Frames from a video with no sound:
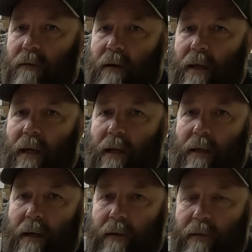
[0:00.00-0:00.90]
and I can't
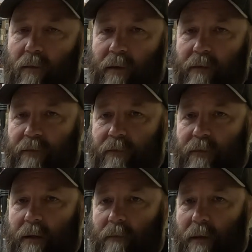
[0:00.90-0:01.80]
get out of there within
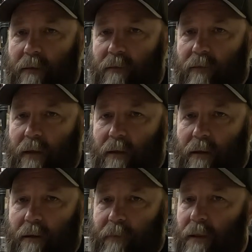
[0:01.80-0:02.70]
15 minutes of getting
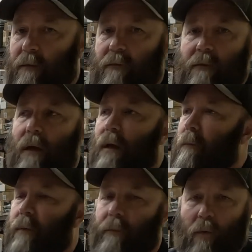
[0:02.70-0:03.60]
there because
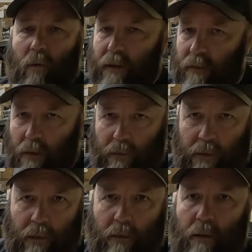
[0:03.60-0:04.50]
people want to talk
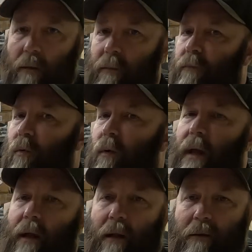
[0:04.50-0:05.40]
to you. People want
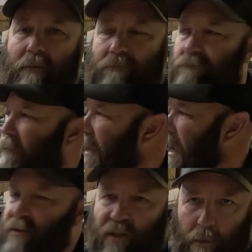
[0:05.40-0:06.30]
to
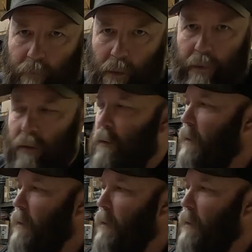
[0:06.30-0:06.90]
ask you about it.